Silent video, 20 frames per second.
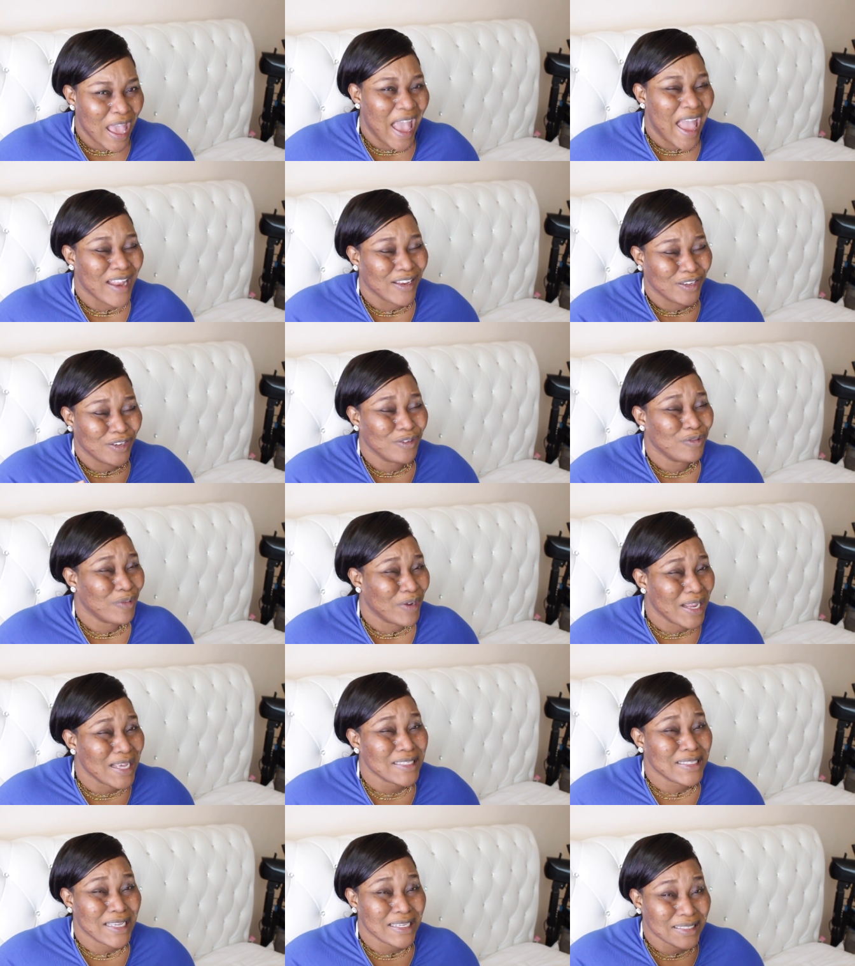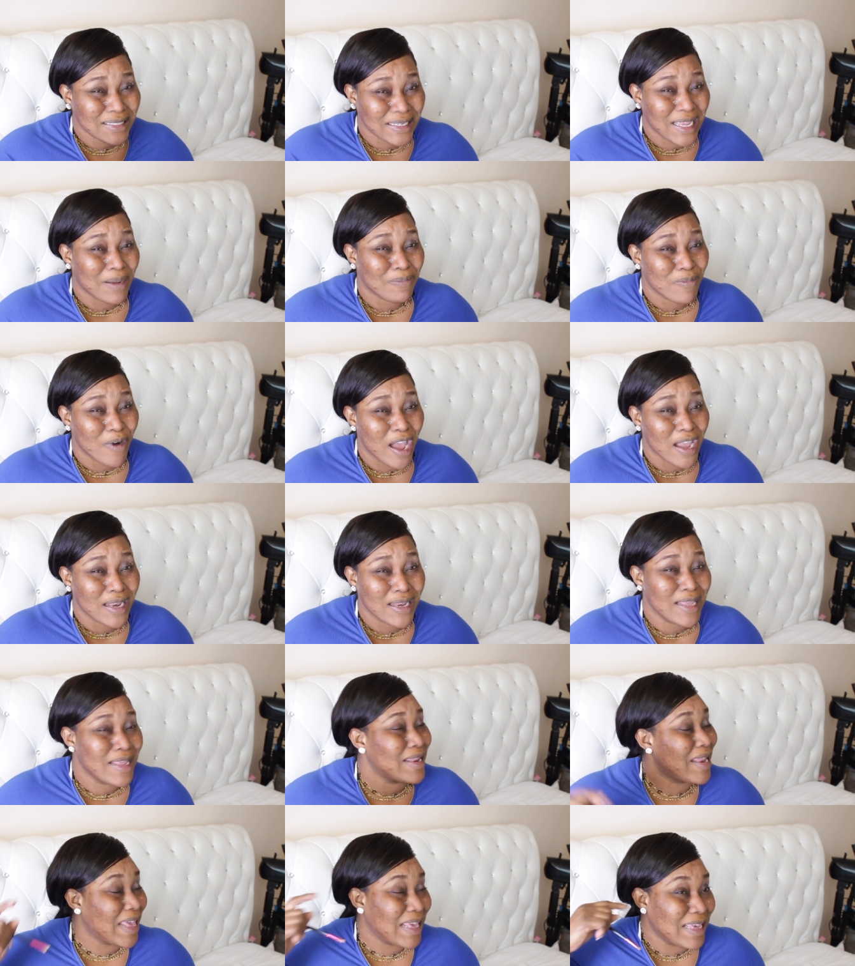And when I say stick
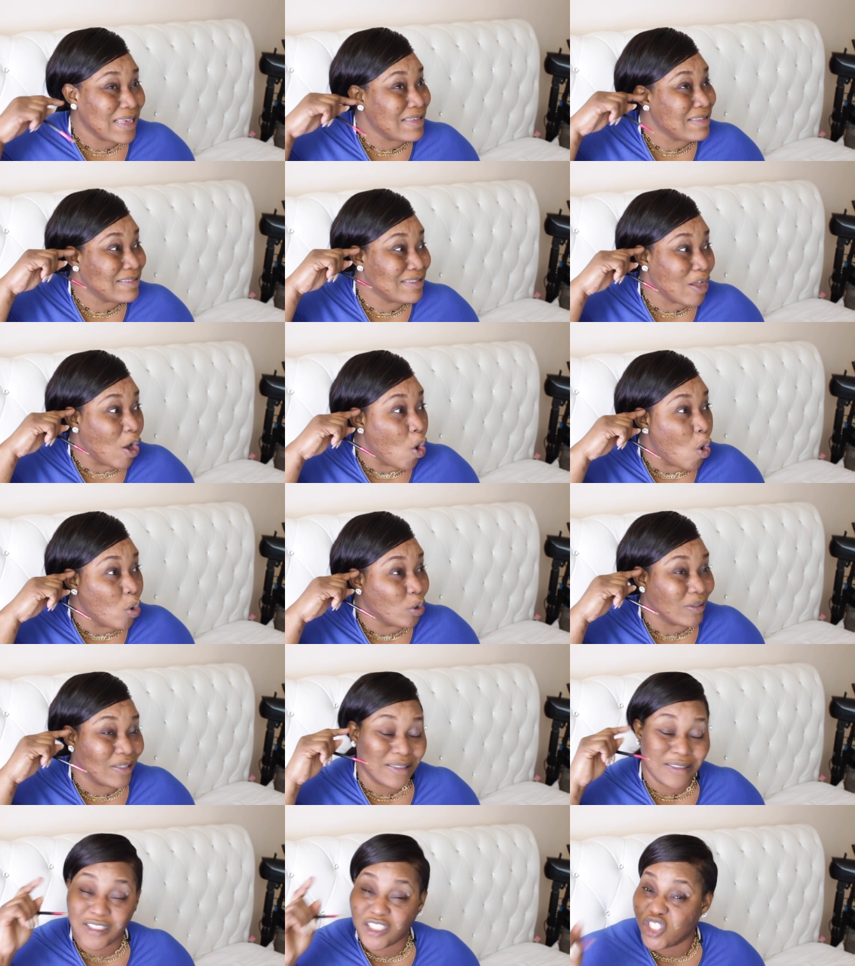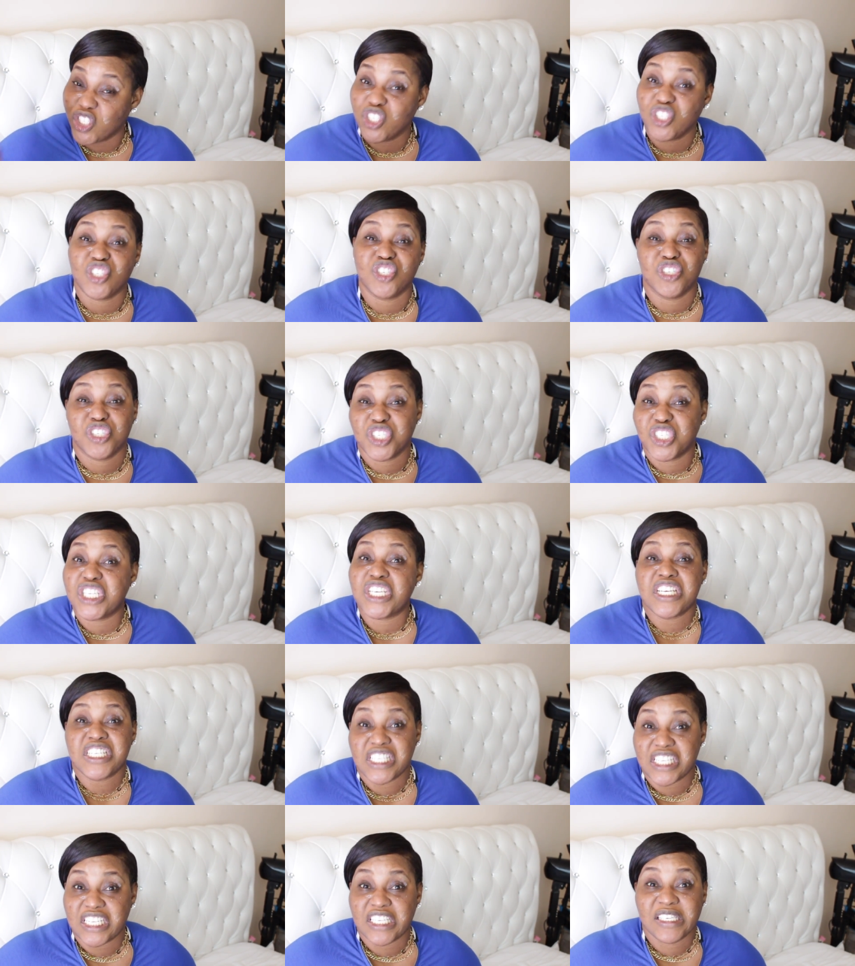broccoli, like he
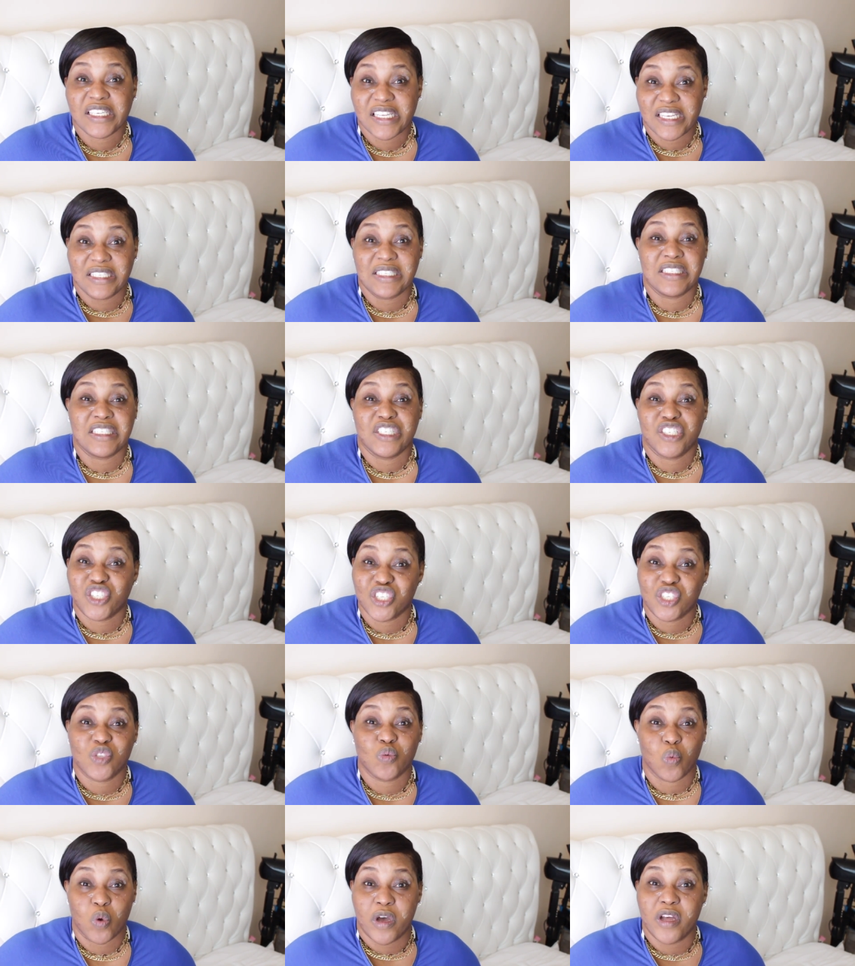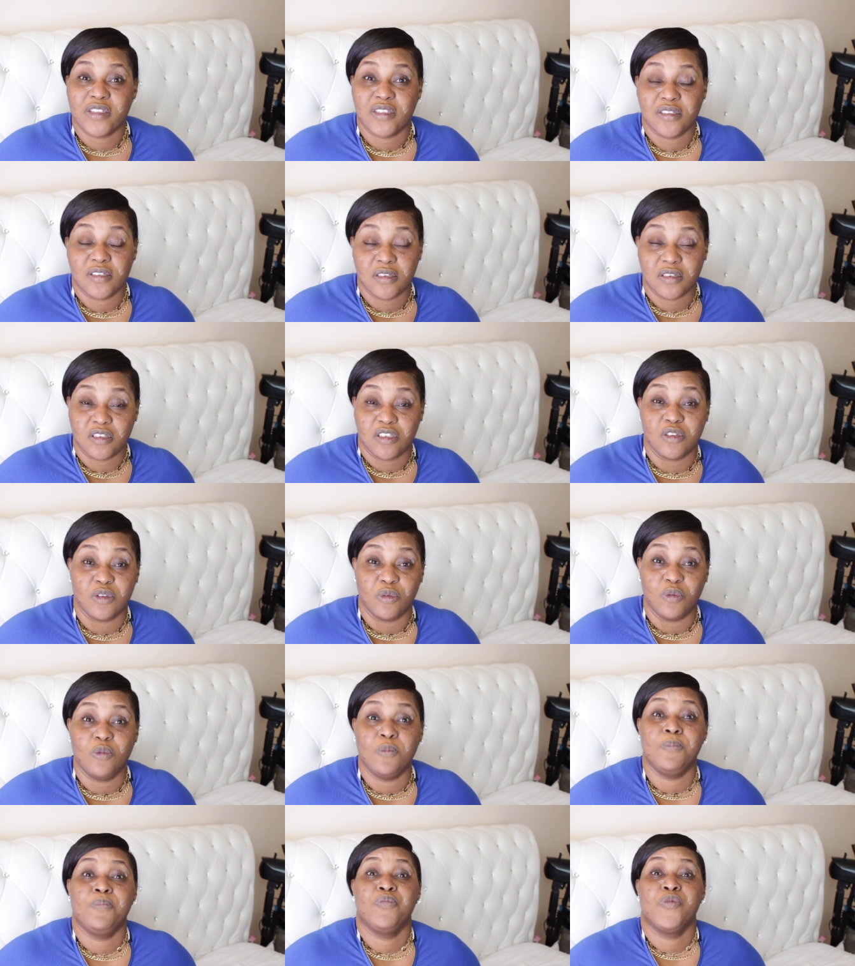doesn't listen, just wants to
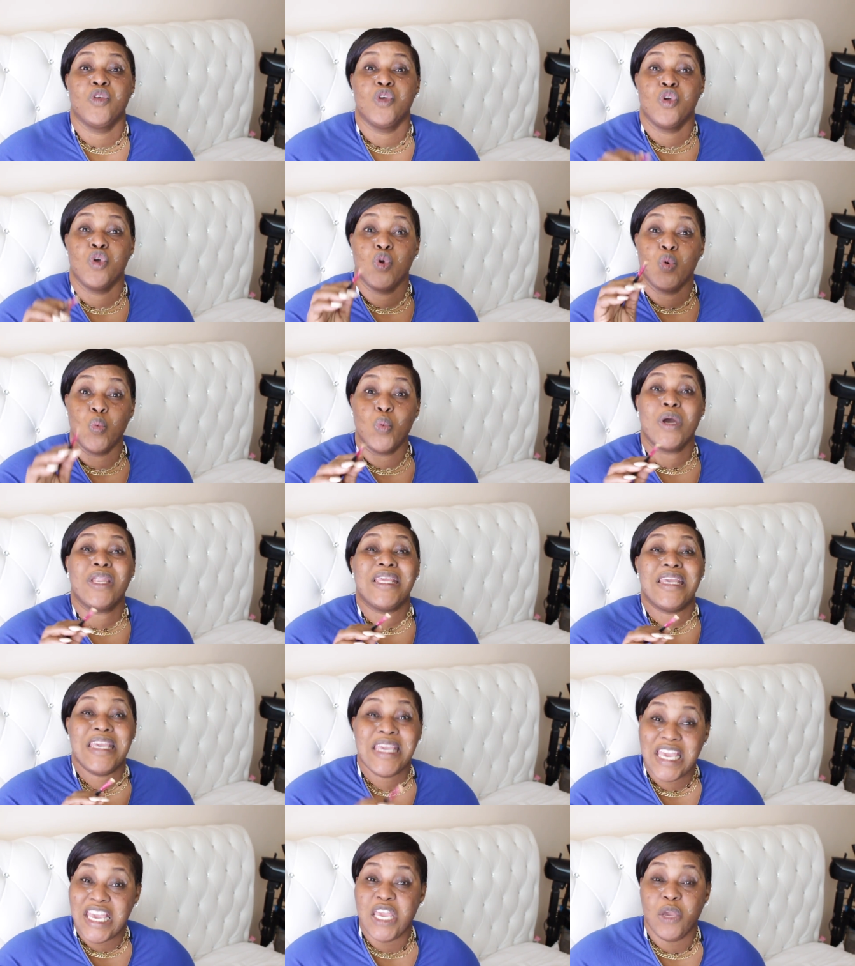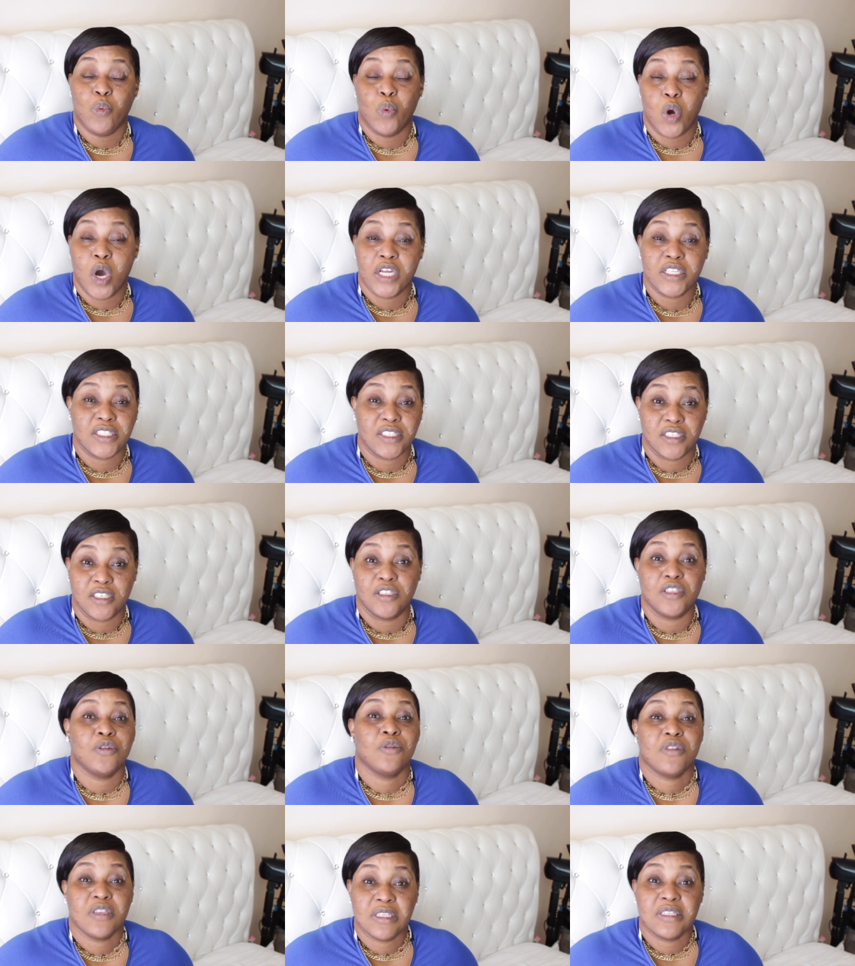do what he wants to
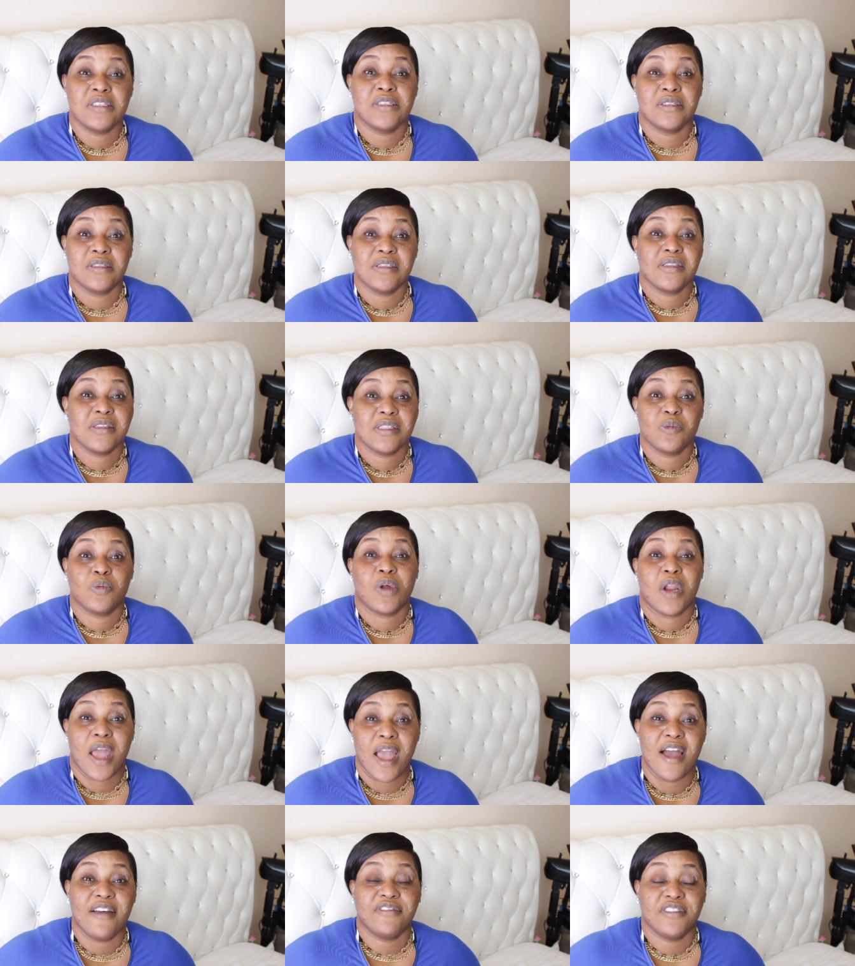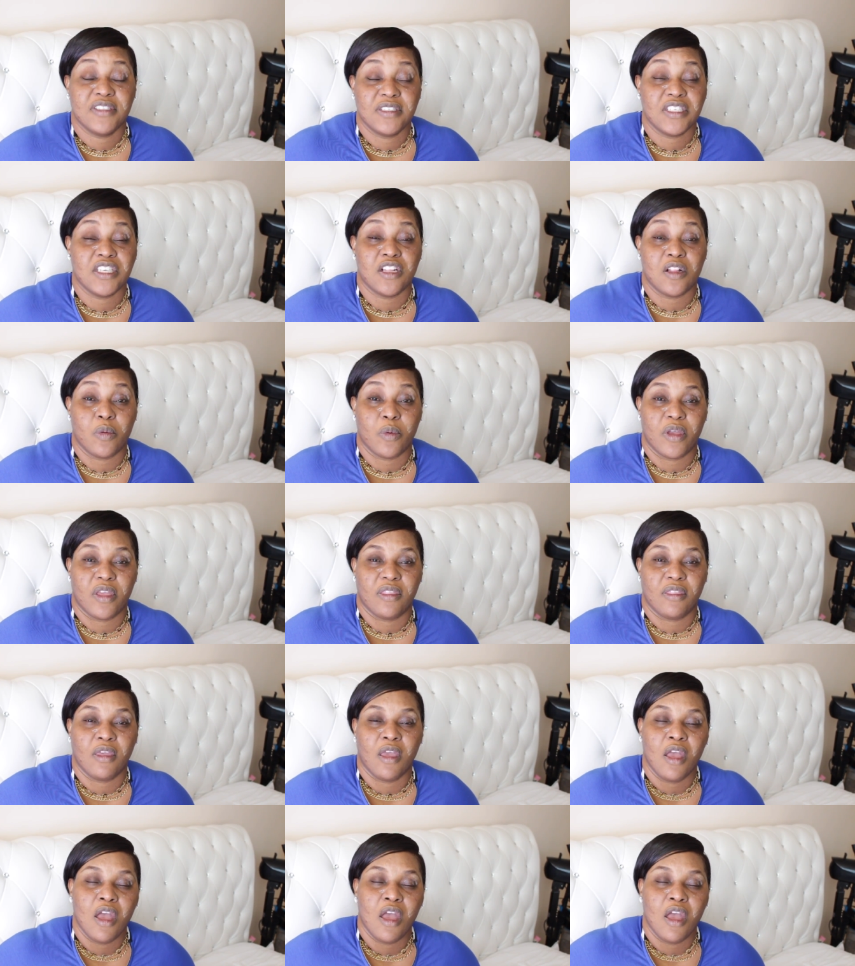do. This is what I have to deal with.